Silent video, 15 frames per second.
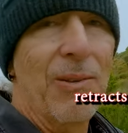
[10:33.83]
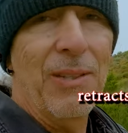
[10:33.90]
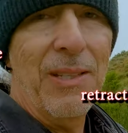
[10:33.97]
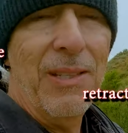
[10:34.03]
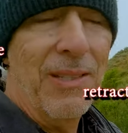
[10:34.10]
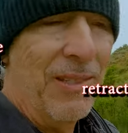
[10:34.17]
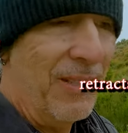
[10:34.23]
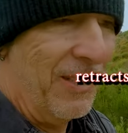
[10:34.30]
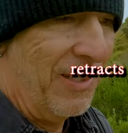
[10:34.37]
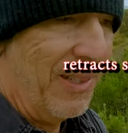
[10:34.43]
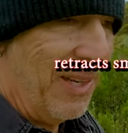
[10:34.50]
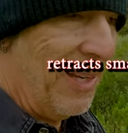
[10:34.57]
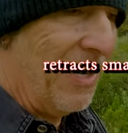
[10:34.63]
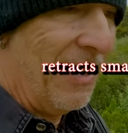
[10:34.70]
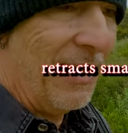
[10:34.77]
only,
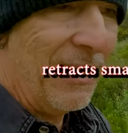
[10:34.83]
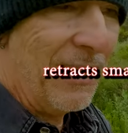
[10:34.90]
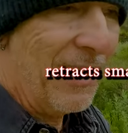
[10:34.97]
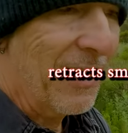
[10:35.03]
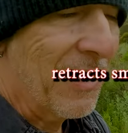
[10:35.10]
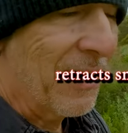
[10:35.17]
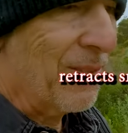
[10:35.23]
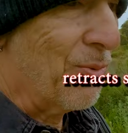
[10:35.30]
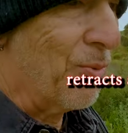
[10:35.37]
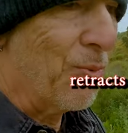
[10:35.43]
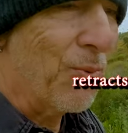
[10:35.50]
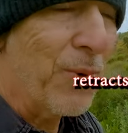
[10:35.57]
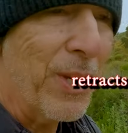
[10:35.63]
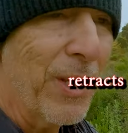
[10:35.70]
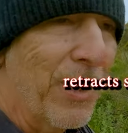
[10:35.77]
I think it's
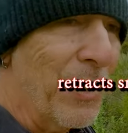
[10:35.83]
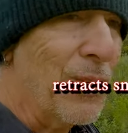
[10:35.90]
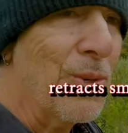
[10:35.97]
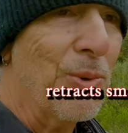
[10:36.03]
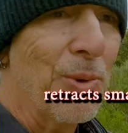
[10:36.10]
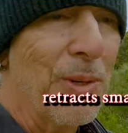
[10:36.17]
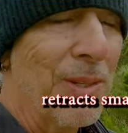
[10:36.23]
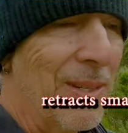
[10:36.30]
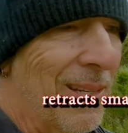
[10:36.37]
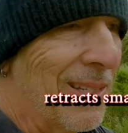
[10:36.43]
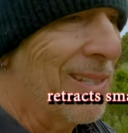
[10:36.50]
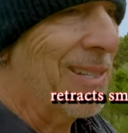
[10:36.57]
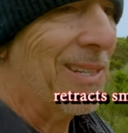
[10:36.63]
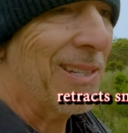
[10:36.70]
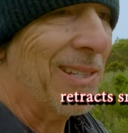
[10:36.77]
really short. It's
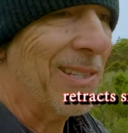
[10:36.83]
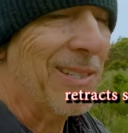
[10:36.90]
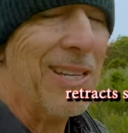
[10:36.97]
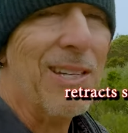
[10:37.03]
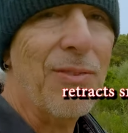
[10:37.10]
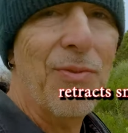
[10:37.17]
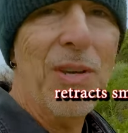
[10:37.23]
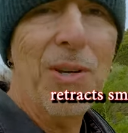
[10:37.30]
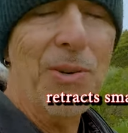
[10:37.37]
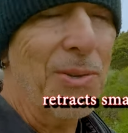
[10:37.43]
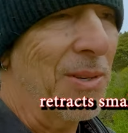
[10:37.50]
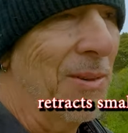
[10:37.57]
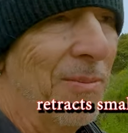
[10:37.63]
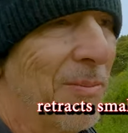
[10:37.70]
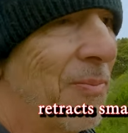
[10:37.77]
like six, six feet or
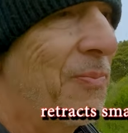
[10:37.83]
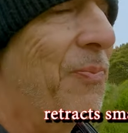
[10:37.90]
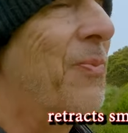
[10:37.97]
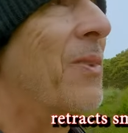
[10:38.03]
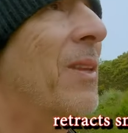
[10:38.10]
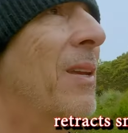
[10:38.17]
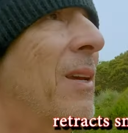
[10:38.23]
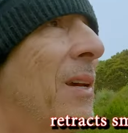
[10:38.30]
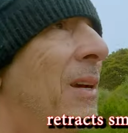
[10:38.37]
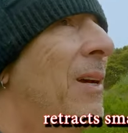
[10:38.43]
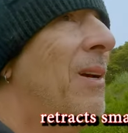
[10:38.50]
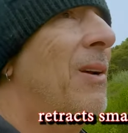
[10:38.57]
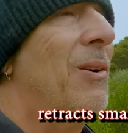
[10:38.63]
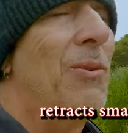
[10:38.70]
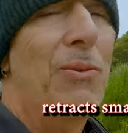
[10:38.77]
something.
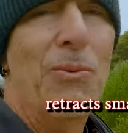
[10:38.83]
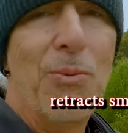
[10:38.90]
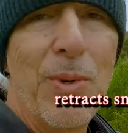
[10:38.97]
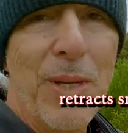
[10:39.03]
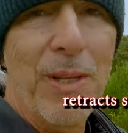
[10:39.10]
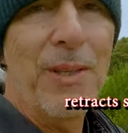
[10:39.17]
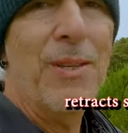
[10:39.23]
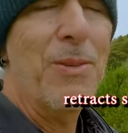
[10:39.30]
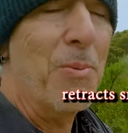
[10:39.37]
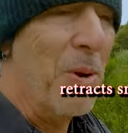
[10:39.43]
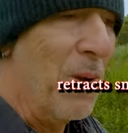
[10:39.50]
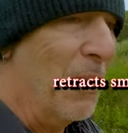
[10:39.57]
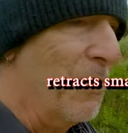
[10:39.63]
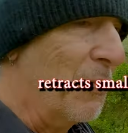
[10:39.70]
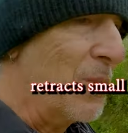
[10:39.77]
Really
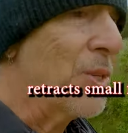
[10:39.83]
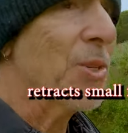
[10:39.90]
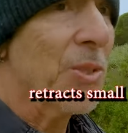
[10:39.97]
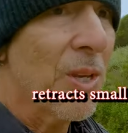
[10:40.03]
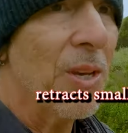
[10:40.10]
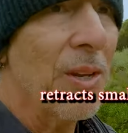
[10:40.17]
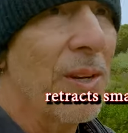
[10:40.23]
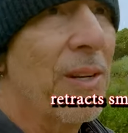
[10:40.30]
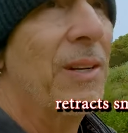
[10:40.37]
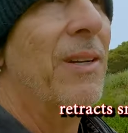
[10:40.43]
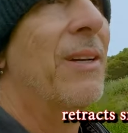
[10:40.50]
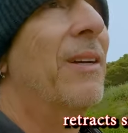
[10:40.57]
small, which is good.